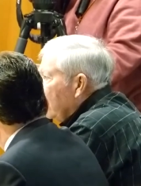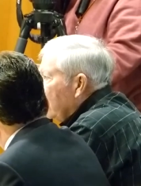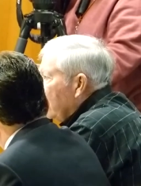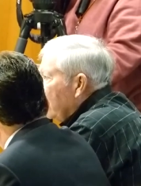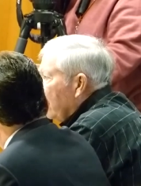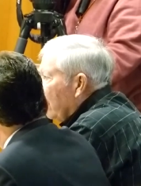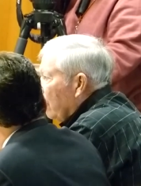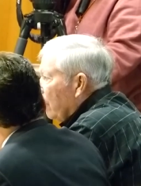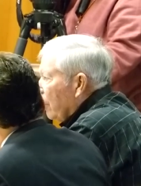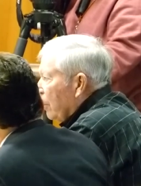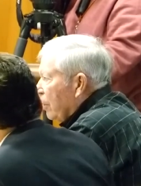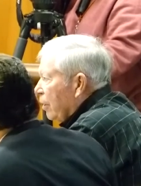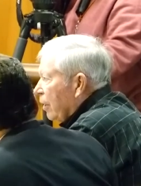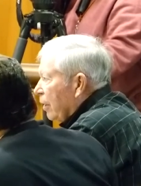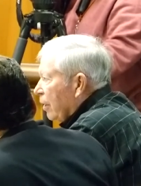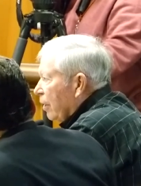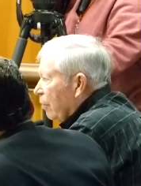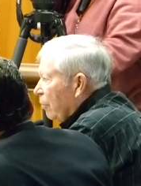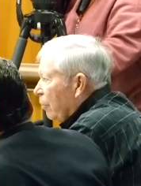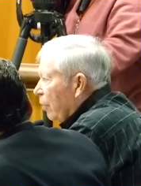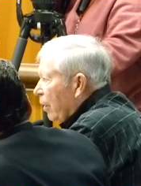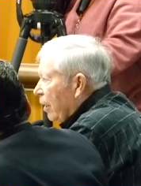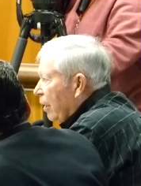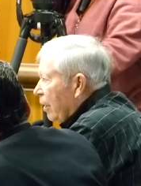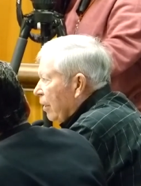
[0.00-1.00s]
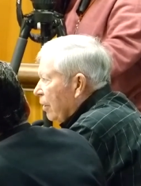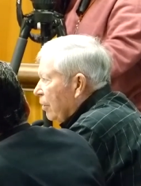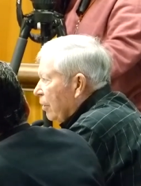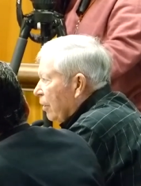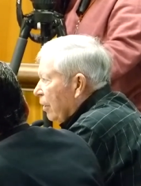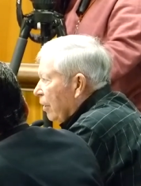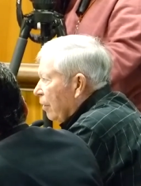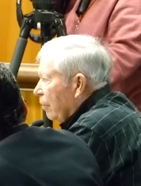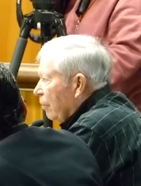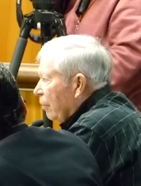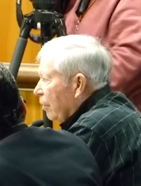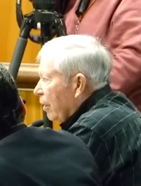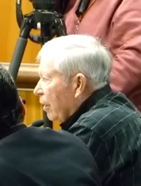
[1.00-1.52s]
that we take advantage
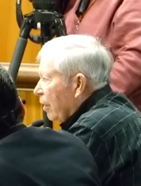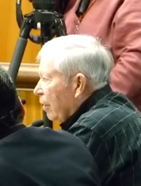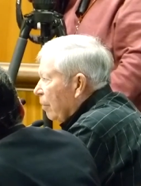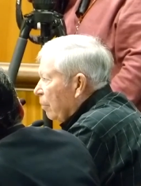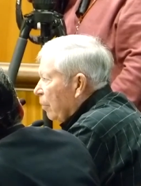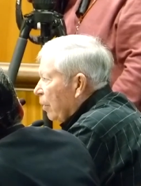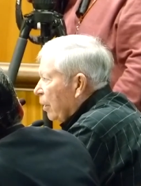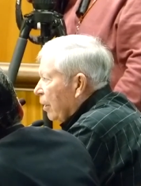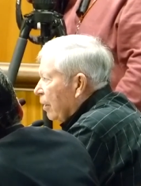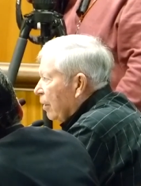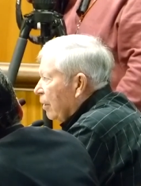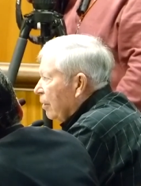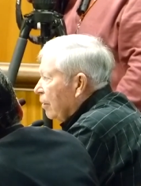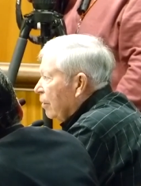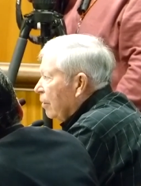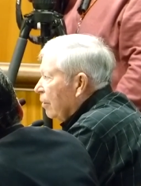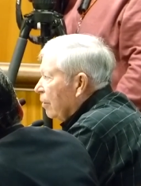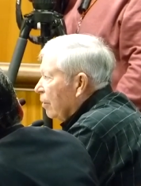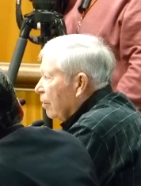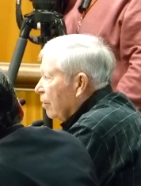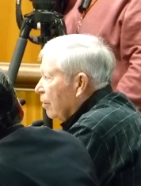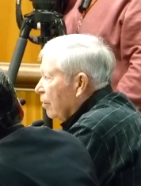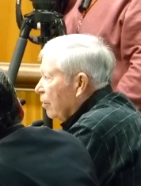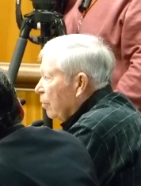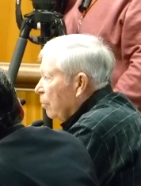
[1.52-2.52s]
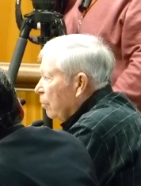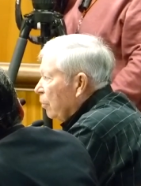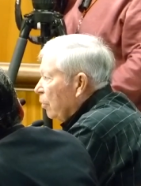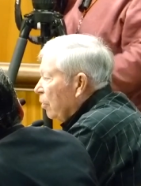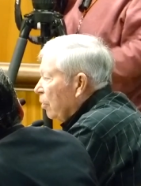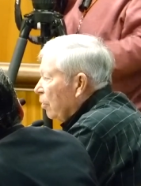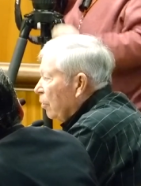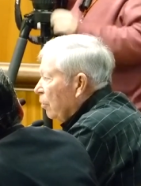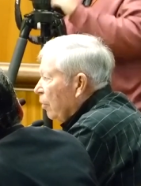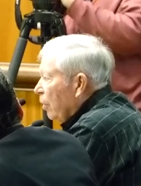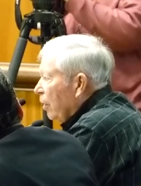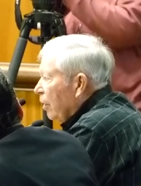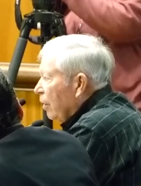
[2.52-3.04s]
of and make the
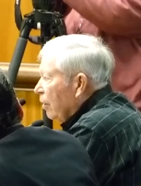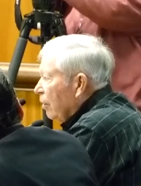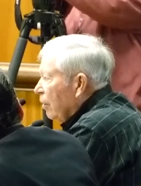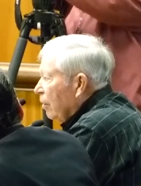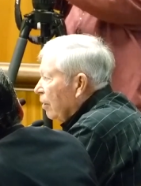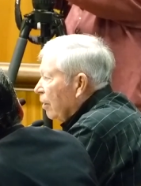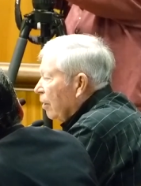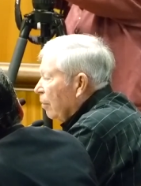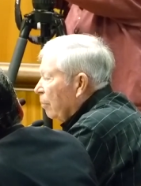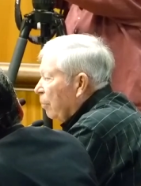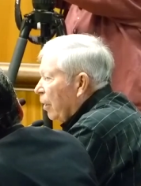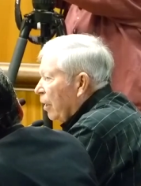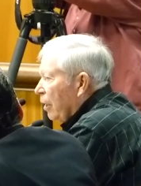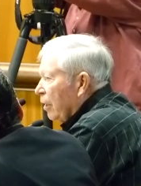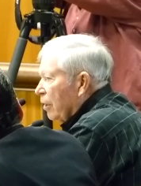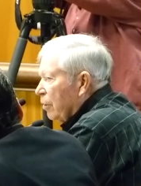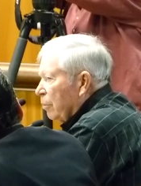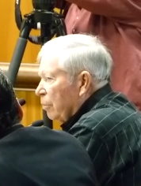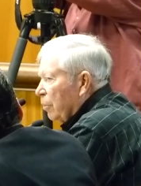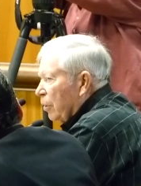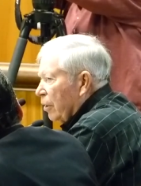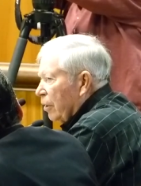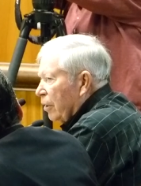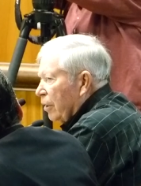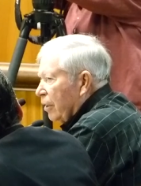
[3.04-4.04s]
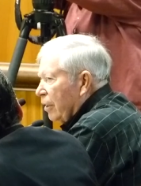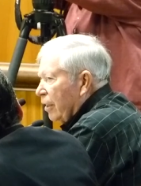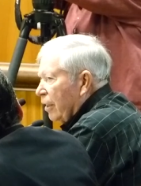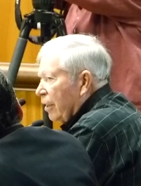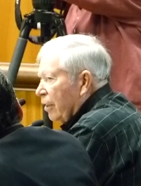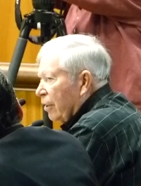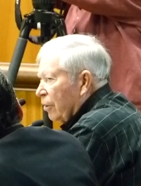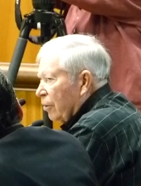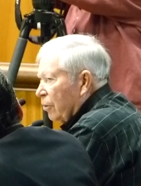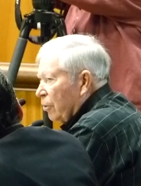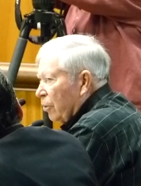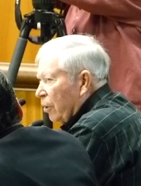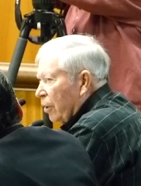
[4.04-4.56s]
commuter rail possibility
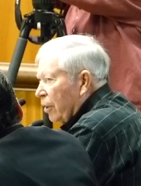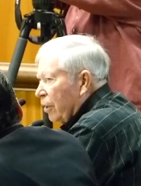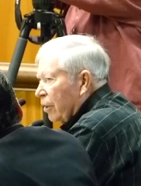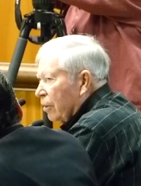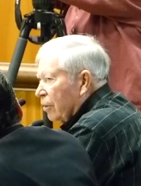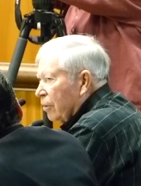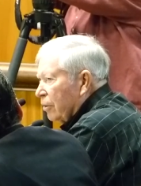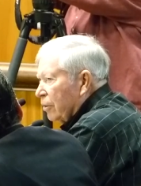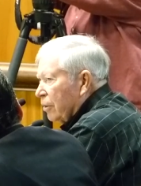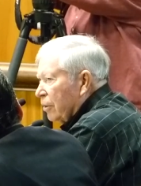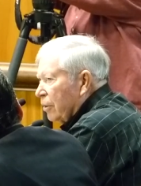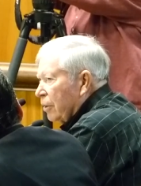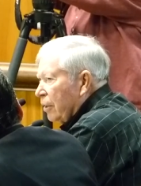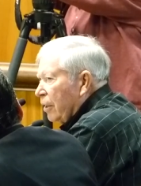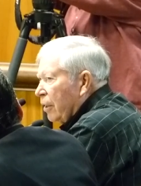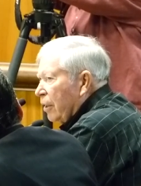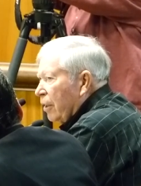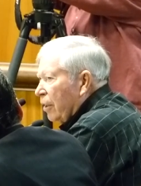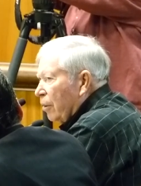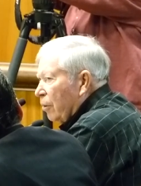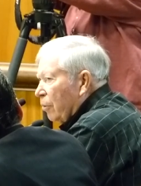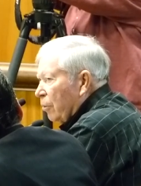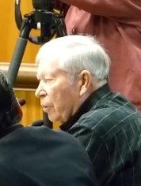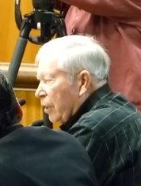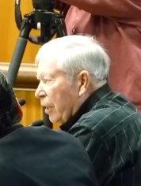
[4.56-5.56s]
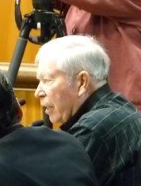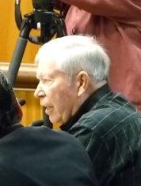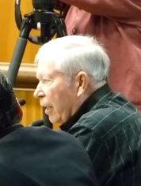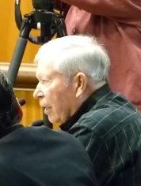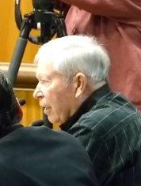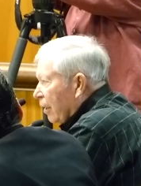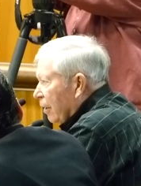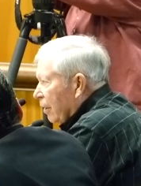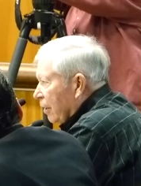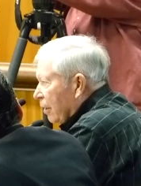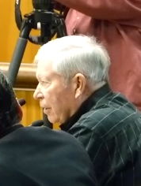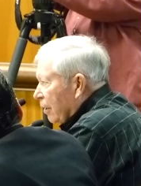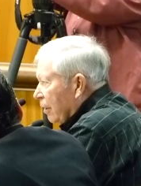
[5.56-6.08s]
and the trails a
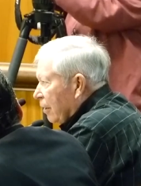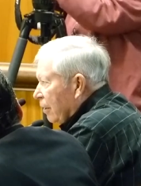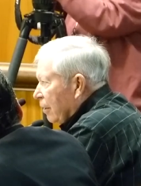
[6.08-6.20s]
reality.